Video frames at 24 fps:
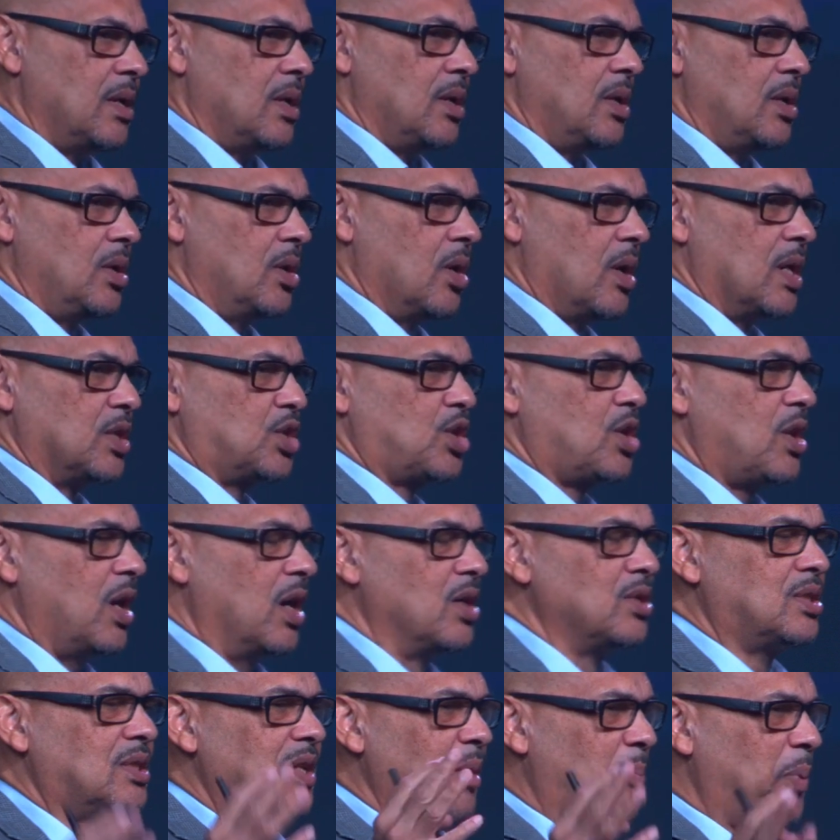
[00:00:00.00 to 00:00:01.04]
You know, as
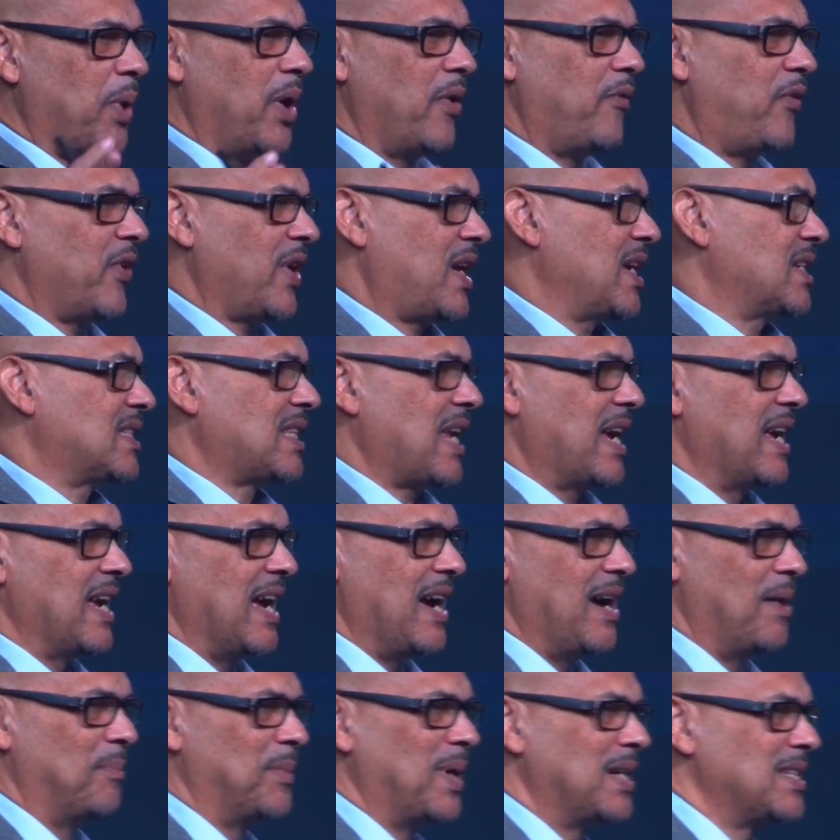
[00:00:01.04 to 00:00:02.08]
close to perfect as I
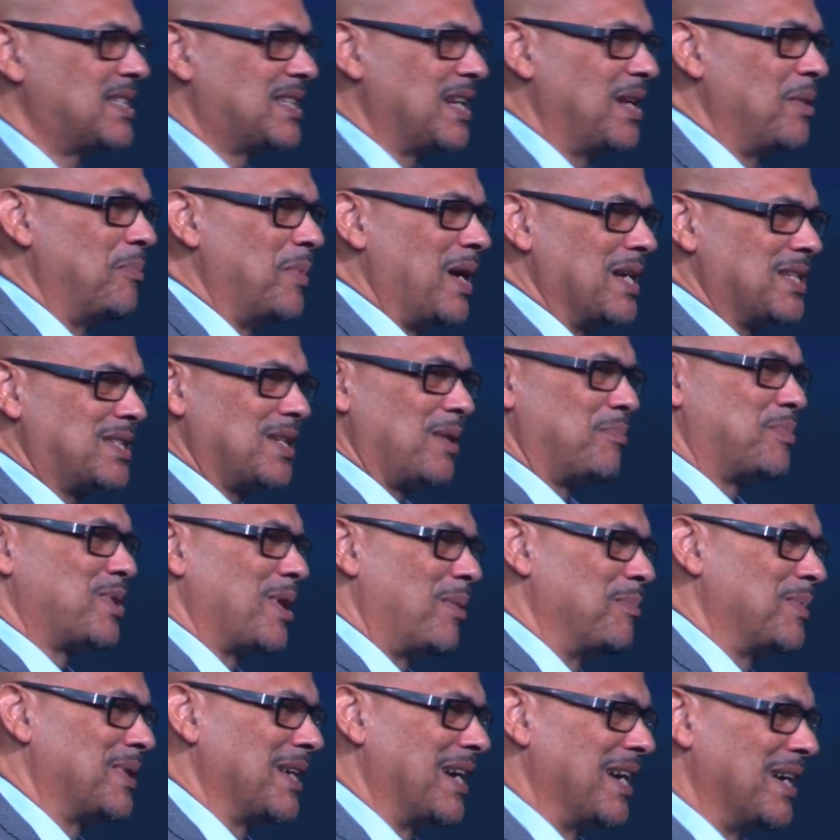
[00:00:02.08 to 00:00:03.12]
am, I still mess up
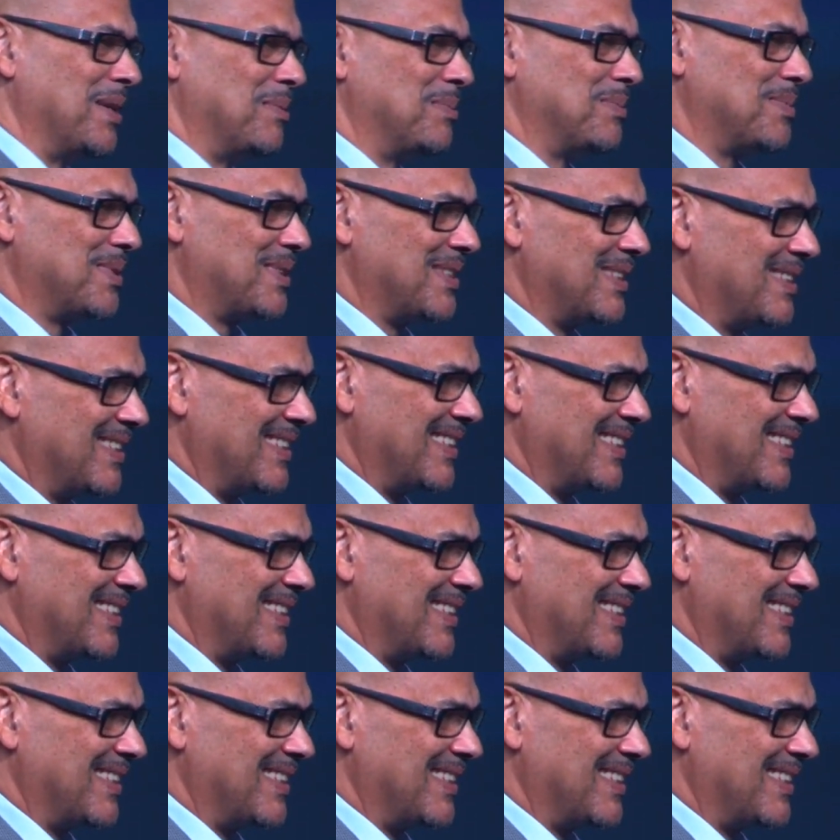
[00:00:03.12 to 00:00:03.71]
sometimes.